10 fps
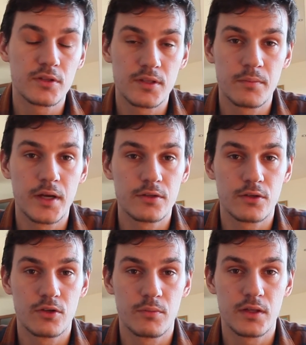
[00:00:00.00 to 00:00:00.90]
mountain bike
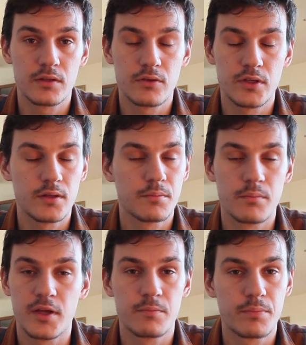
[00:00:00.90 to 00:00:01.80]
documentary
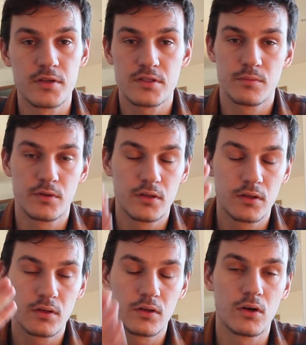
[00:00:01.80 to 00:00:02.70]
made possible
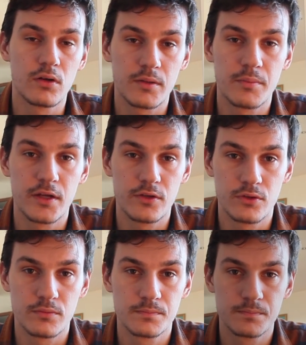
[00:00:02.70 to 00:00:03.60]
only by you.